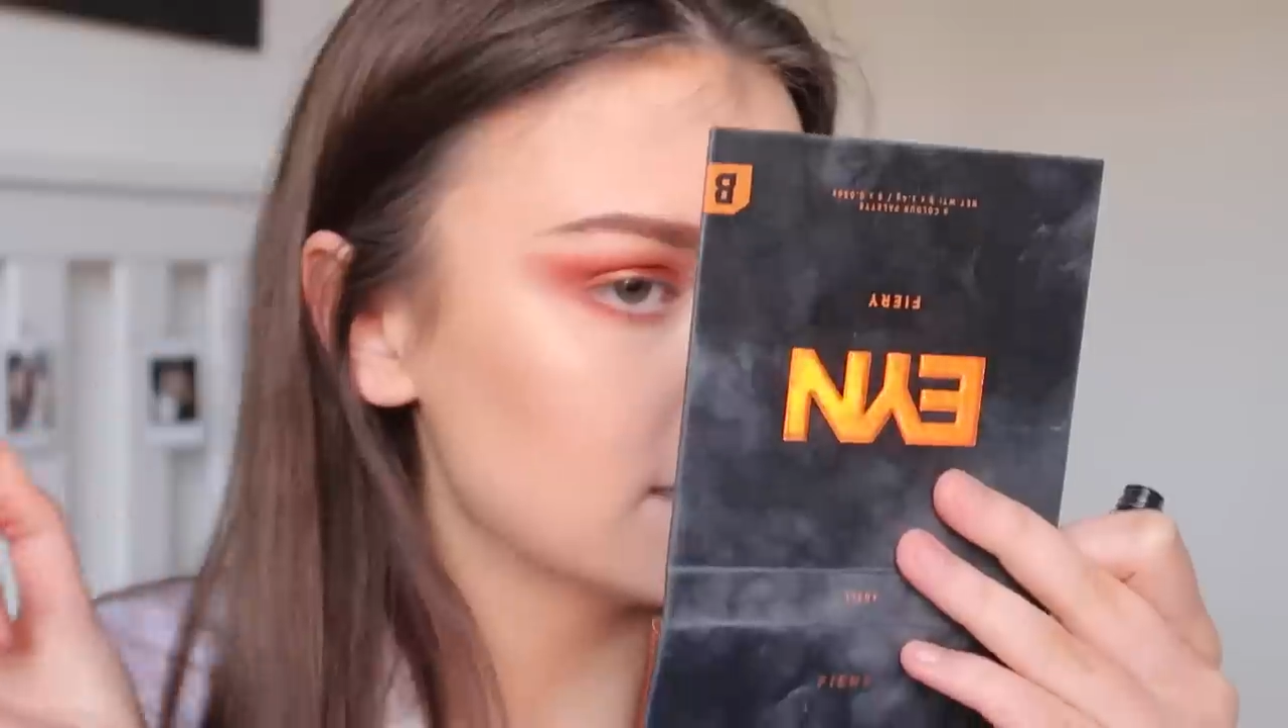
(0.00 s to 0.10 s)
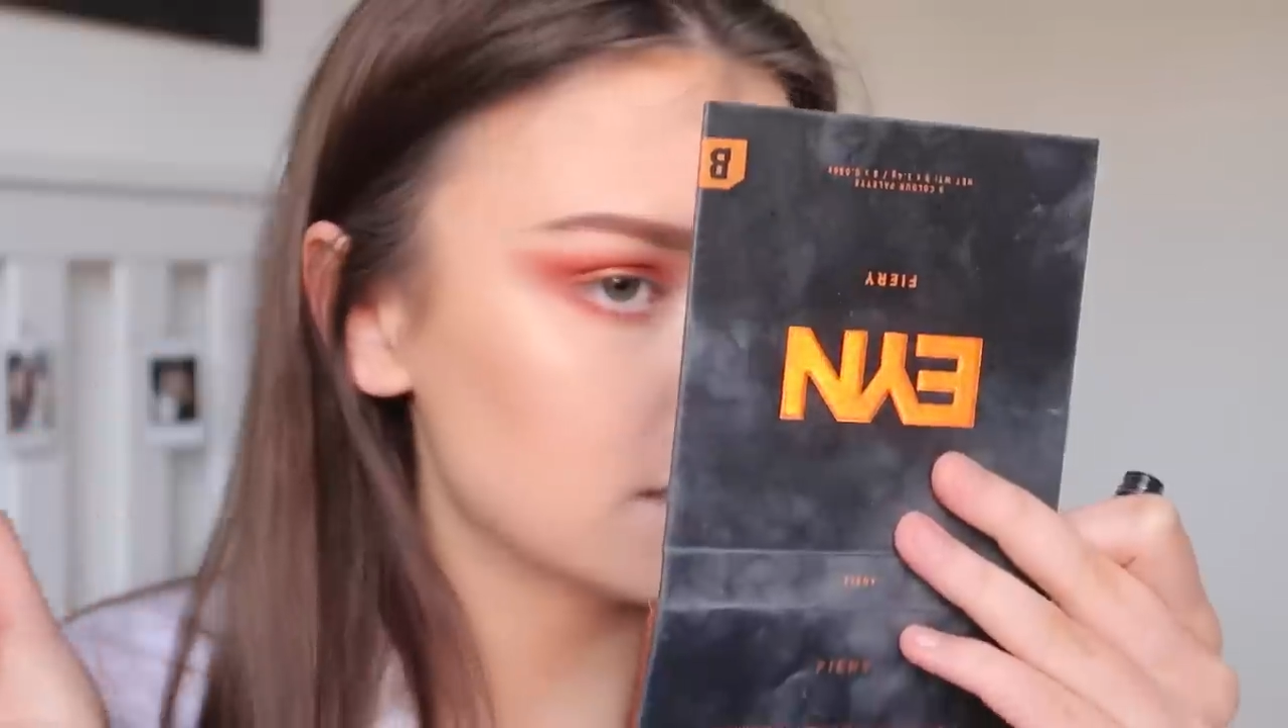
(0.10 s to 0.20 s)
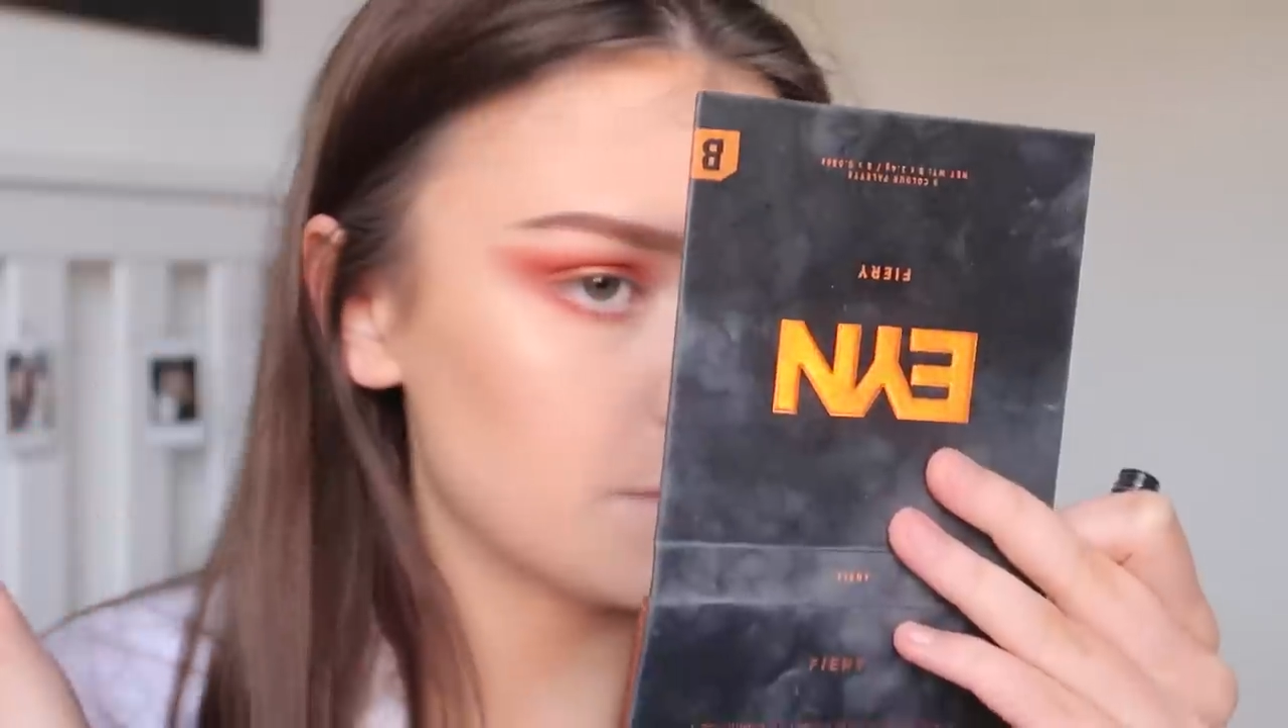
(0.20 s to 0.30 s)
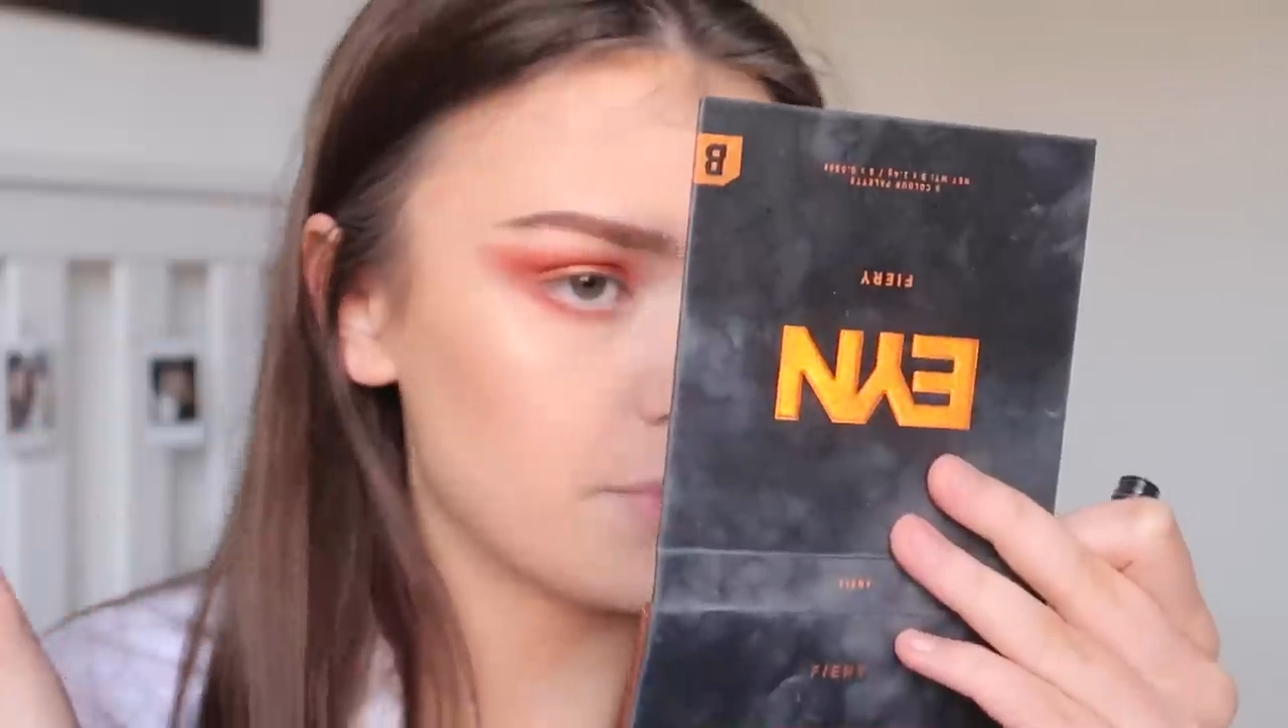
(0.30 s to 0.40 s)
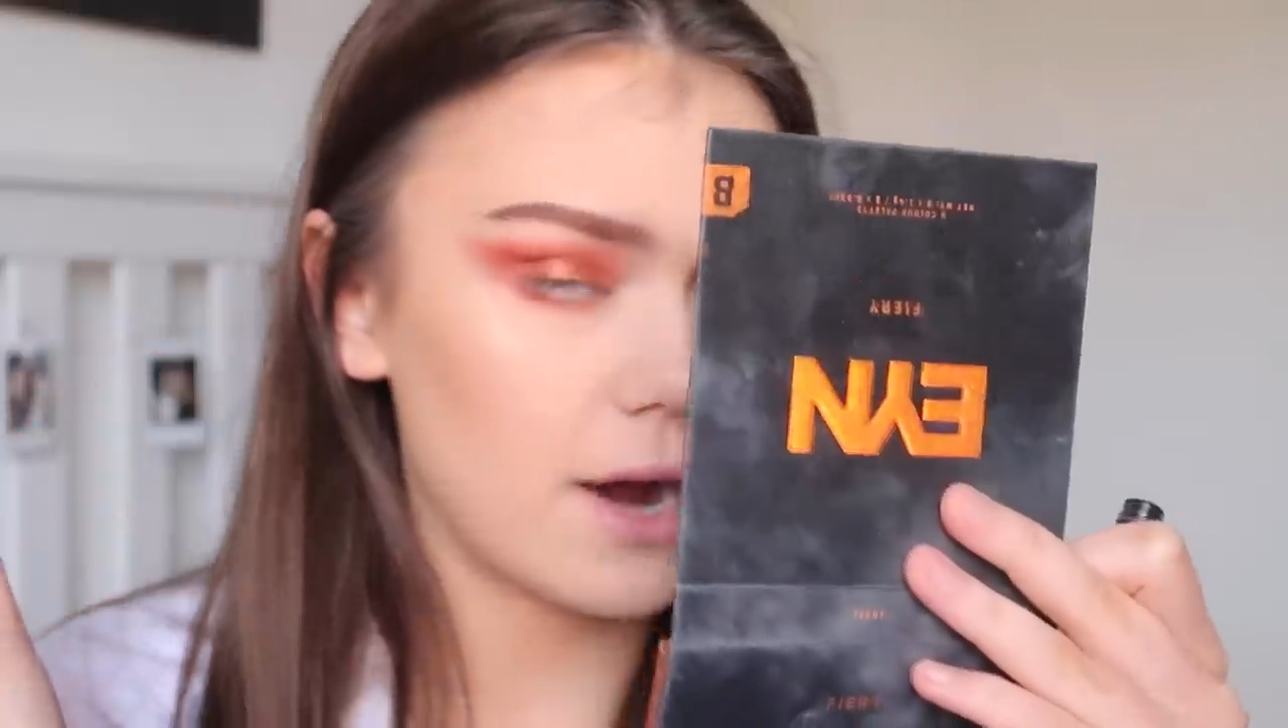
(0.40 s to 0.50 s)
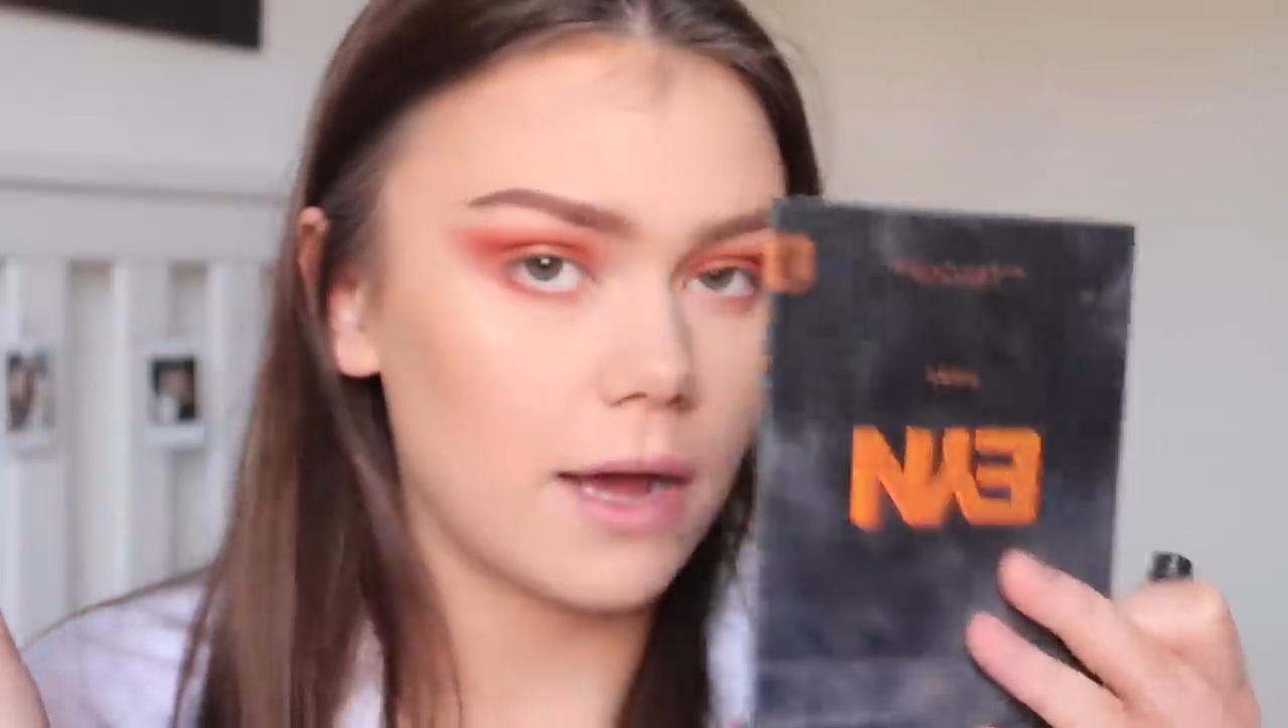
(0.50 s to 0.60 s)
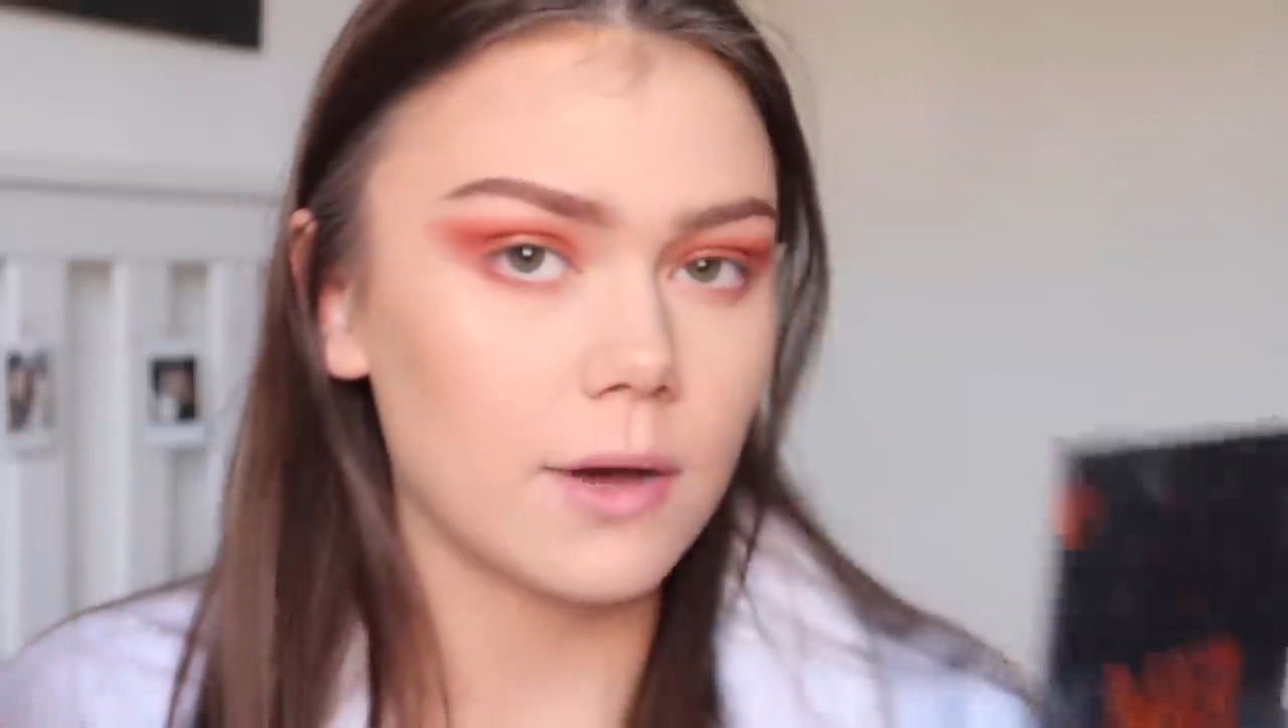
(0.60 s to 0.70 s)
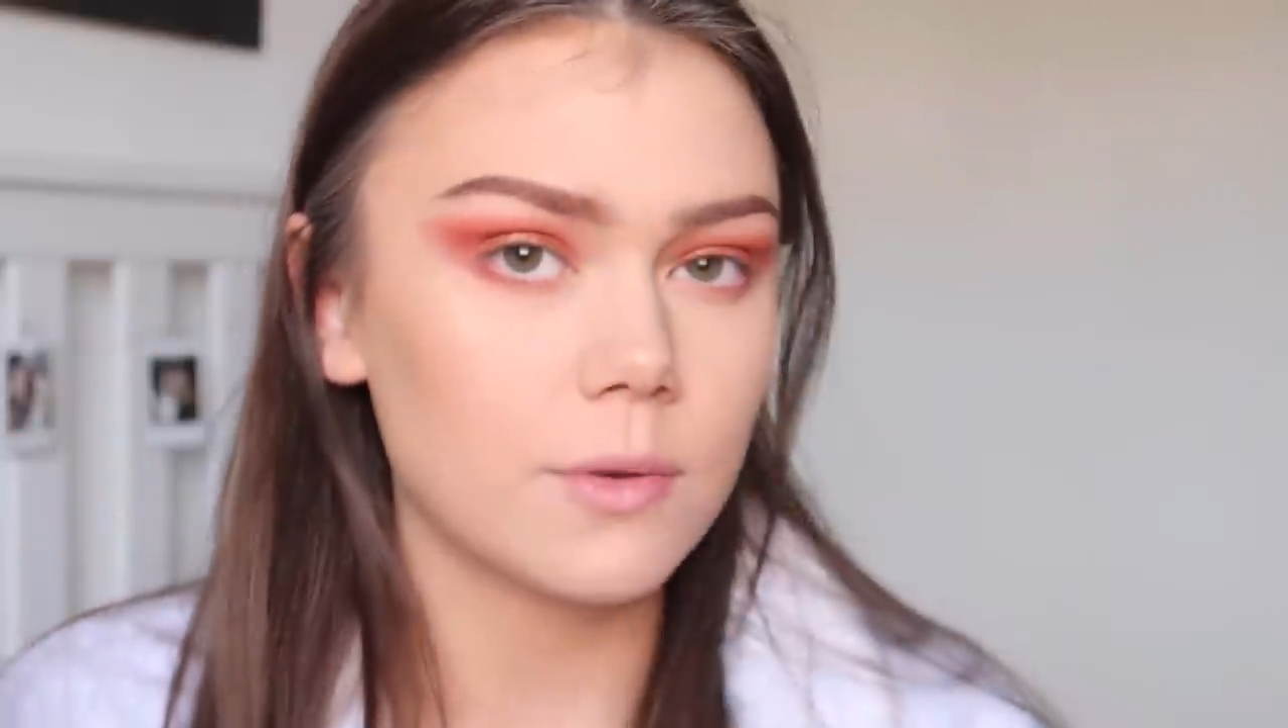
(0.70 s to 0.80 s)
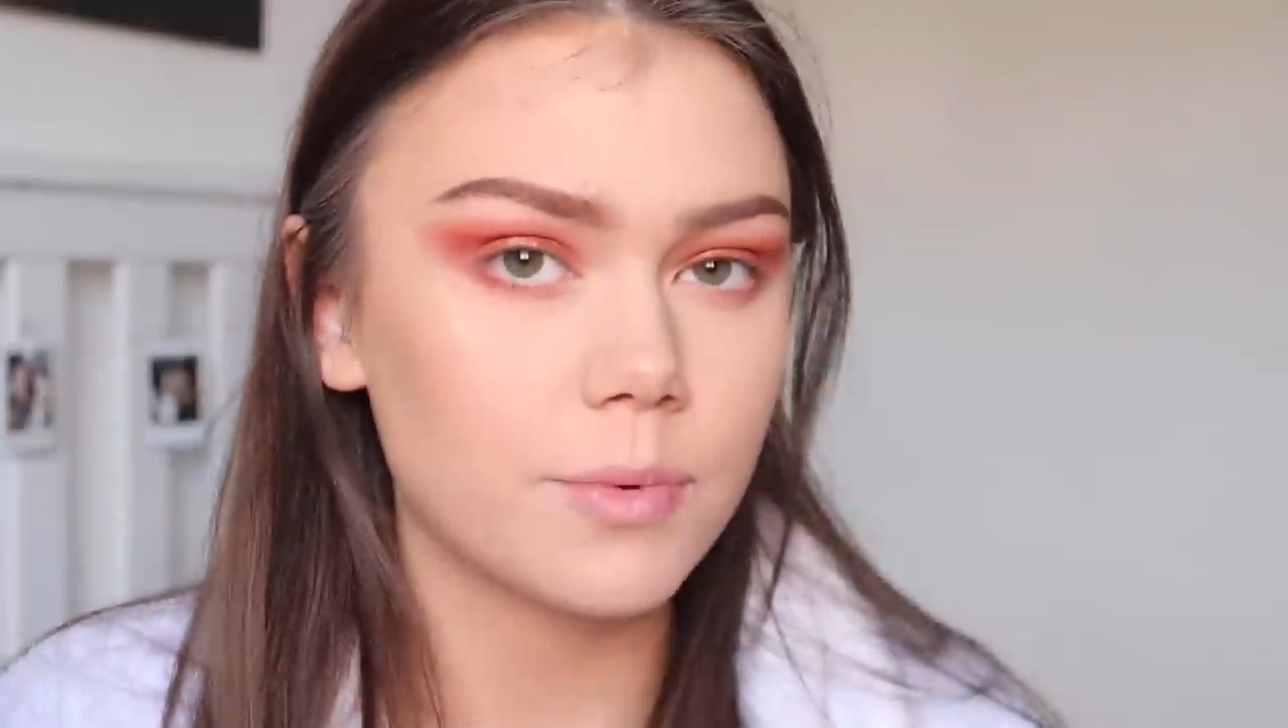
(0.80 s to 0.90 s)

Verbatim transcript: This brow